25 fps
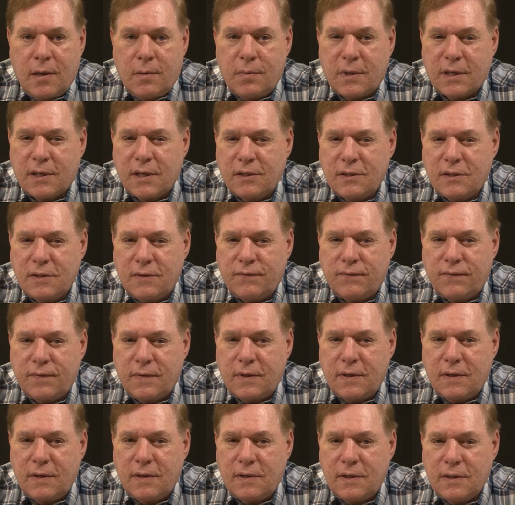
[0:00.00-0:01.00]
because if
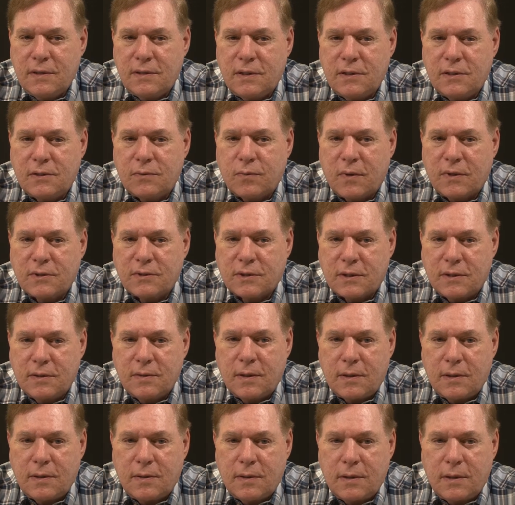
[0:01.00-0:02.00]
this is what's
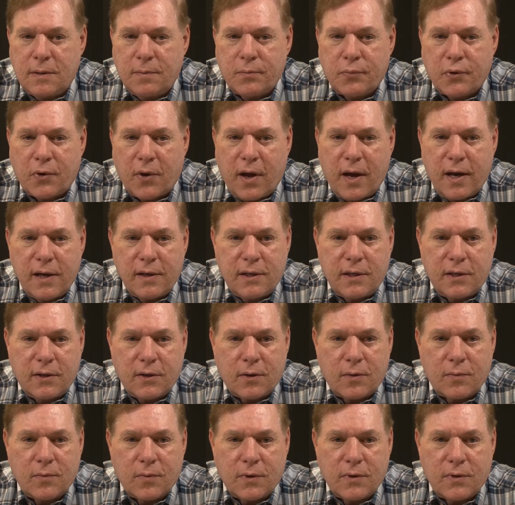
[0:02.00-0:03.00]
implied
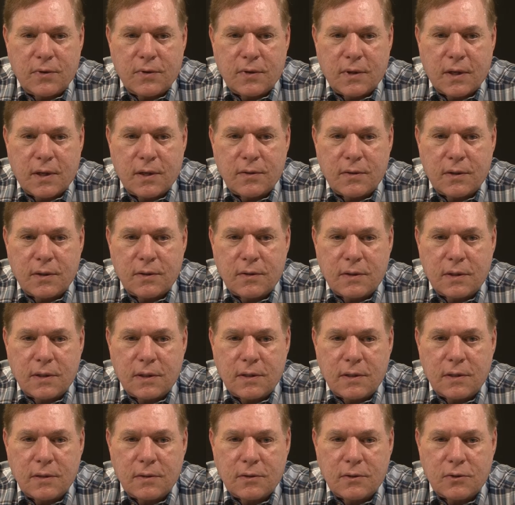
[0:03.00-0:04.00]
here with
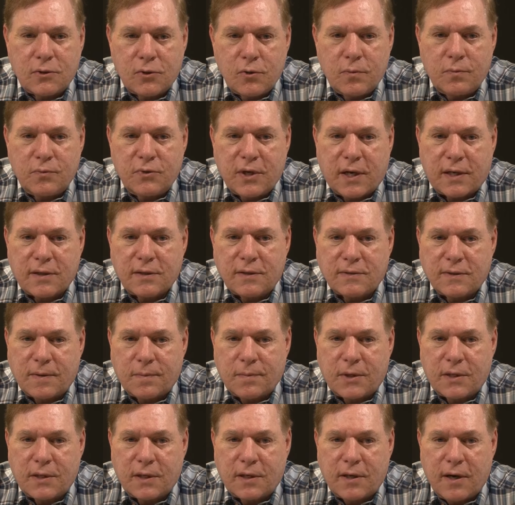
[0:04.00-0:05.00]
the two objectives
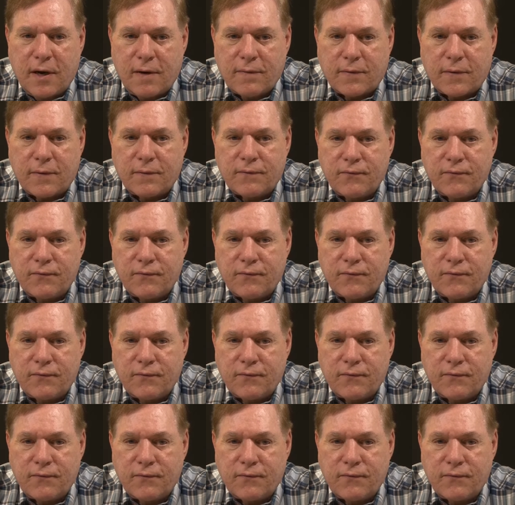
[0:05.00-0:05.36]
I'm going to cover.